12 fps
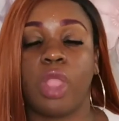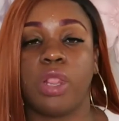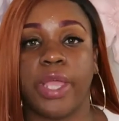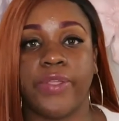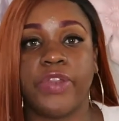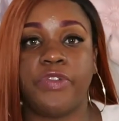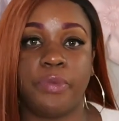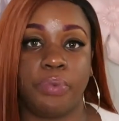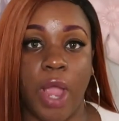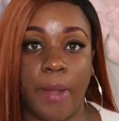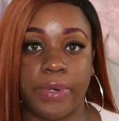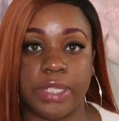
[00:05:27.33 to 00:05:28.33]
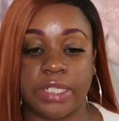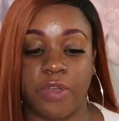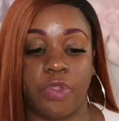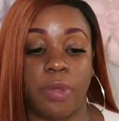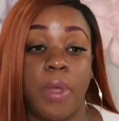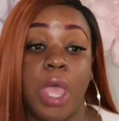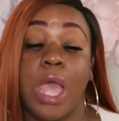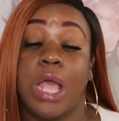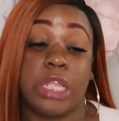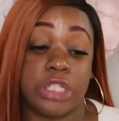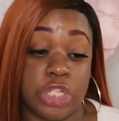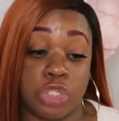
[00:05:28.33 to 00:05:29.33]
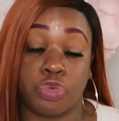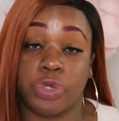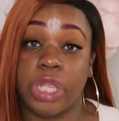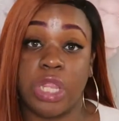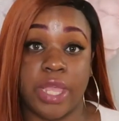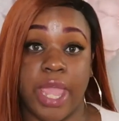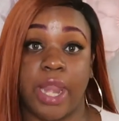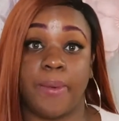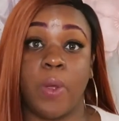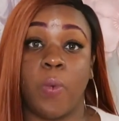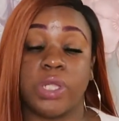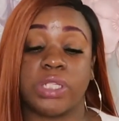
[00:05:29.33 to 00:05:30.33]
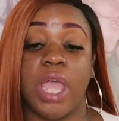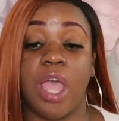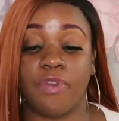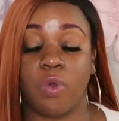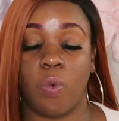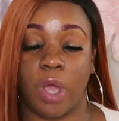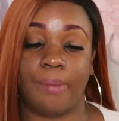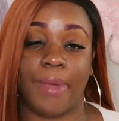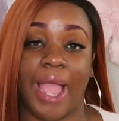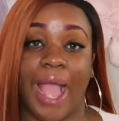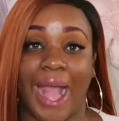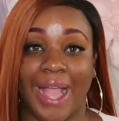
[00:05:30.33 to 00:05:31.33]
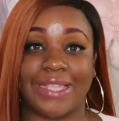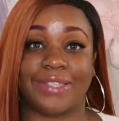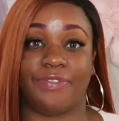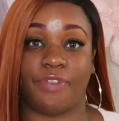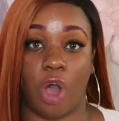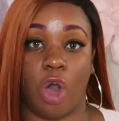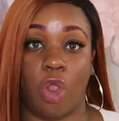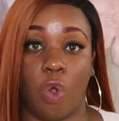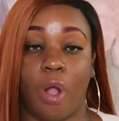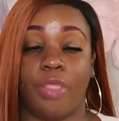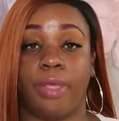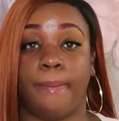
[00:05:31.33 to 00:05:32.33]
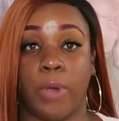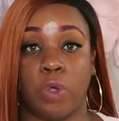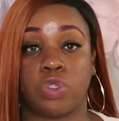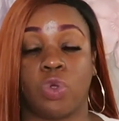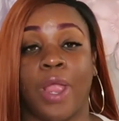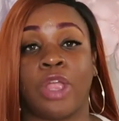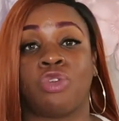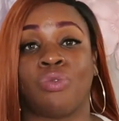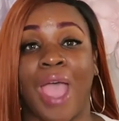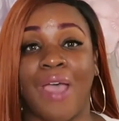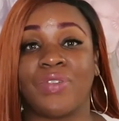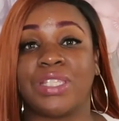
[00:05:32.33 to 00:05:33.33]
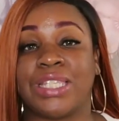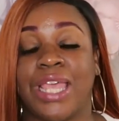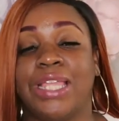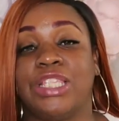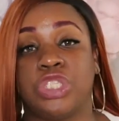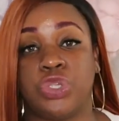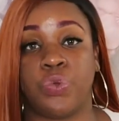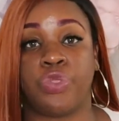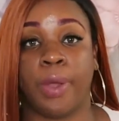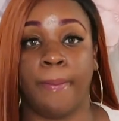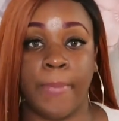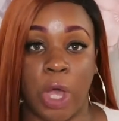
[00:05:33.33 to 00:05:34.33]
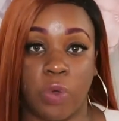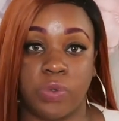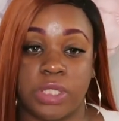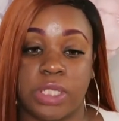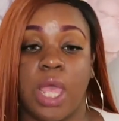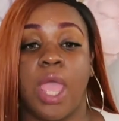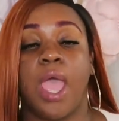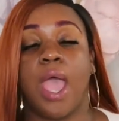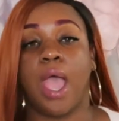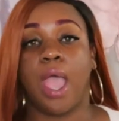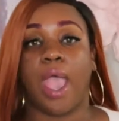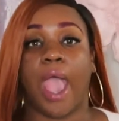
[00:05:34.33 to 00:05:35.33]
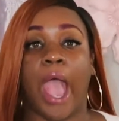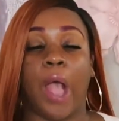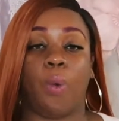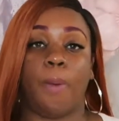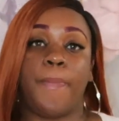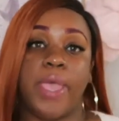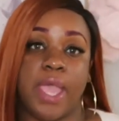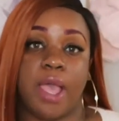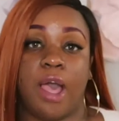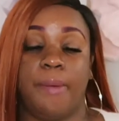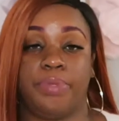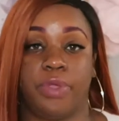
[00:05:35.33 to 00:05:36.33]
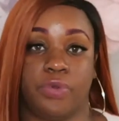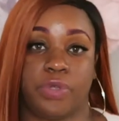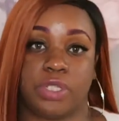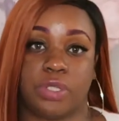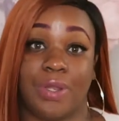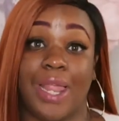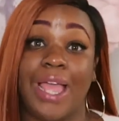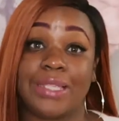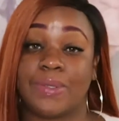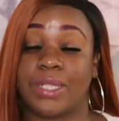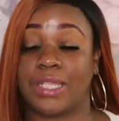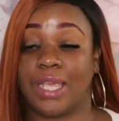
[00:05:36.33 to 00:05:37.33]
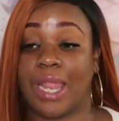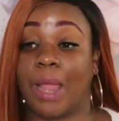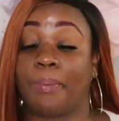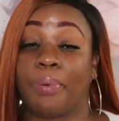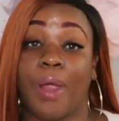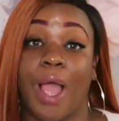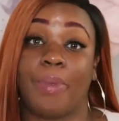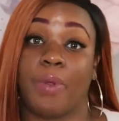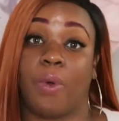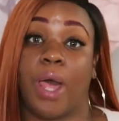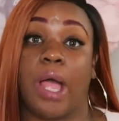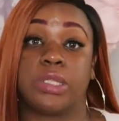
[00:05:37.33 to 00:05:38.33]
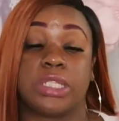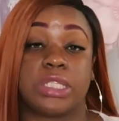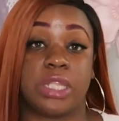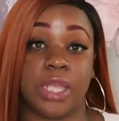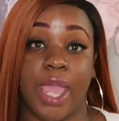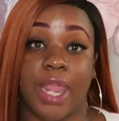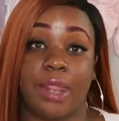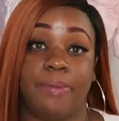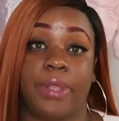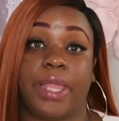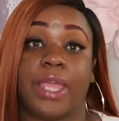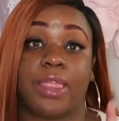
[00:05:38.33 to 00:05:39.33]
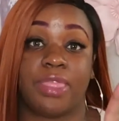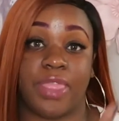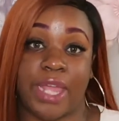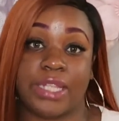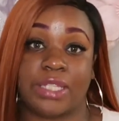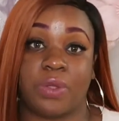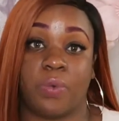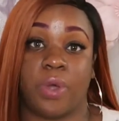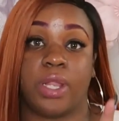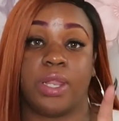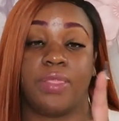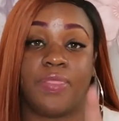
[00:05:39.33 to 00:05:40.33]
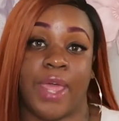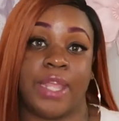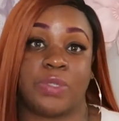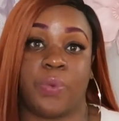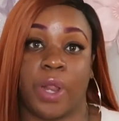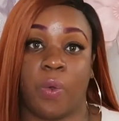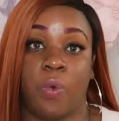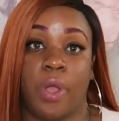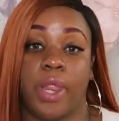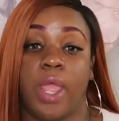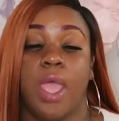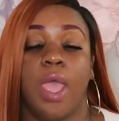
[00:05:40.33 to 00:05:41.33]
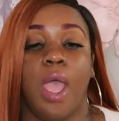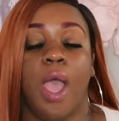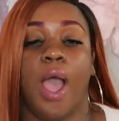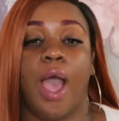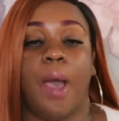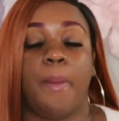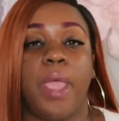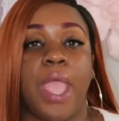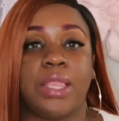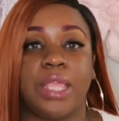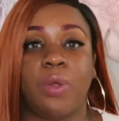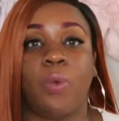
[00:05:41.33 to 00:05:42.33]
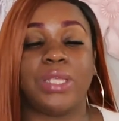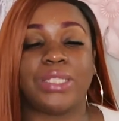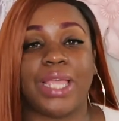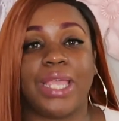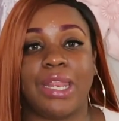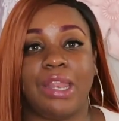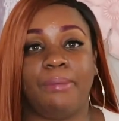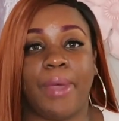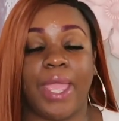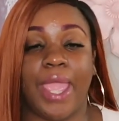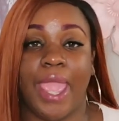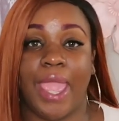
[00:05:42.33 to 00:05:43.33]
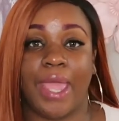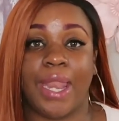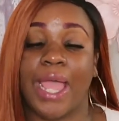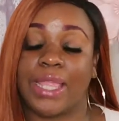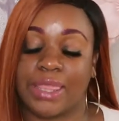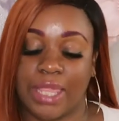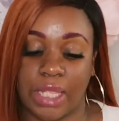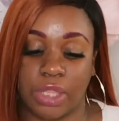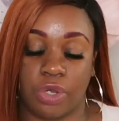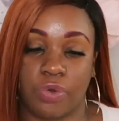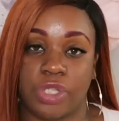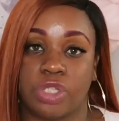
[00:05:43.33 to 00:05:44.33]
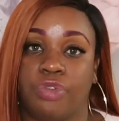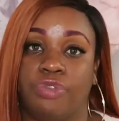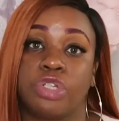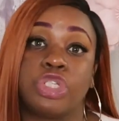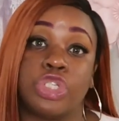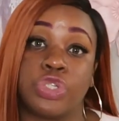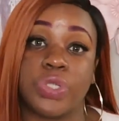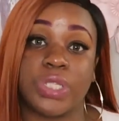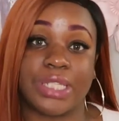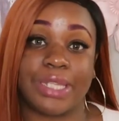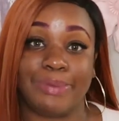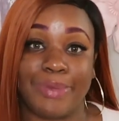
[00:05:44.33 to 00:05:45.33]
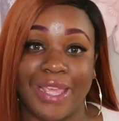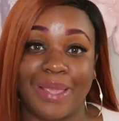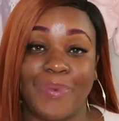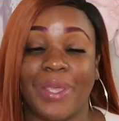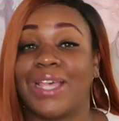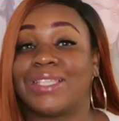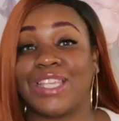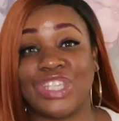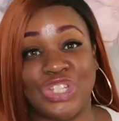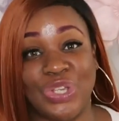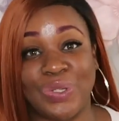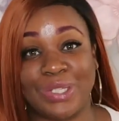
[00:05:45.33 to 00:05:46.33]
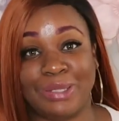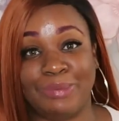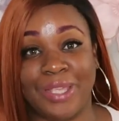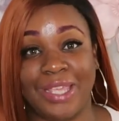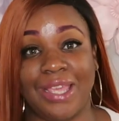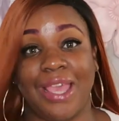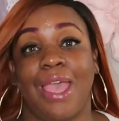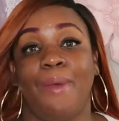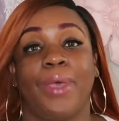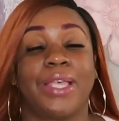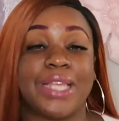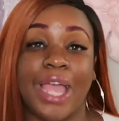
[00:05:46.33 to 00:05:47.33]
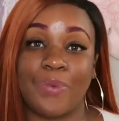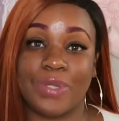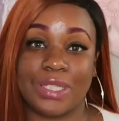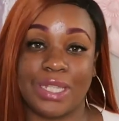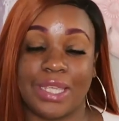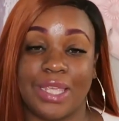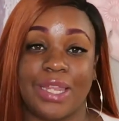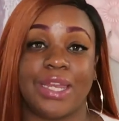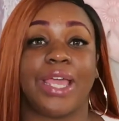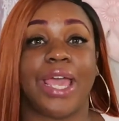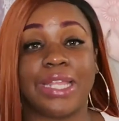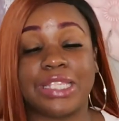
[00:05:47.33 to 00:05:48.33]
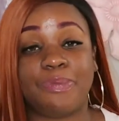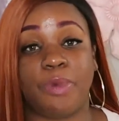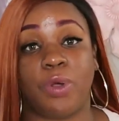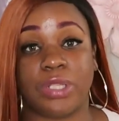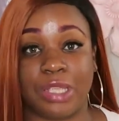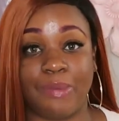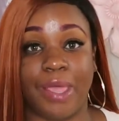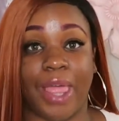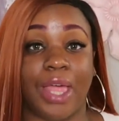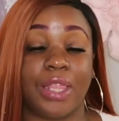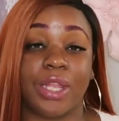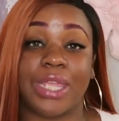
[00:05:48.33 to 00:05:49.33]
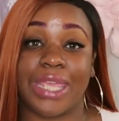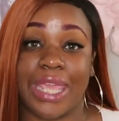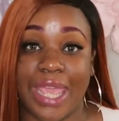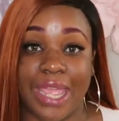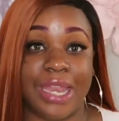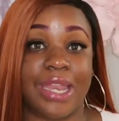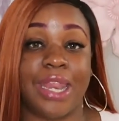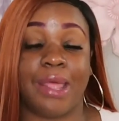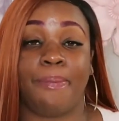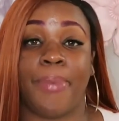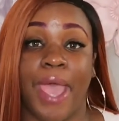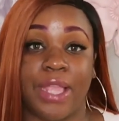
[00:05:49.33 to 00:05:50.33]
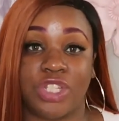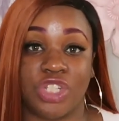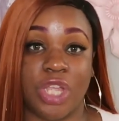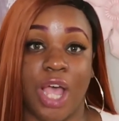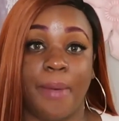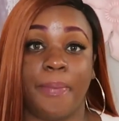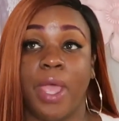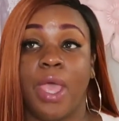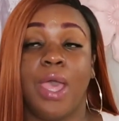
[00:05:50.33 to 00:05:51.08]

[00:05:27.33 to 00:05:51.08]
look at the different properties of them, just really look at them, and whichever one of my eyes fall on the most, or I gravitate to the most, I will pick up the crystal. And 9 to 10 I probably won't. I'll just look at it and be like, that is the one, that is what I want. And then once I get it in my hand, I thank the crystal for choosing me, because it chose me, because I was looking and it kind of spoke to me like a little kitten in a pet shop.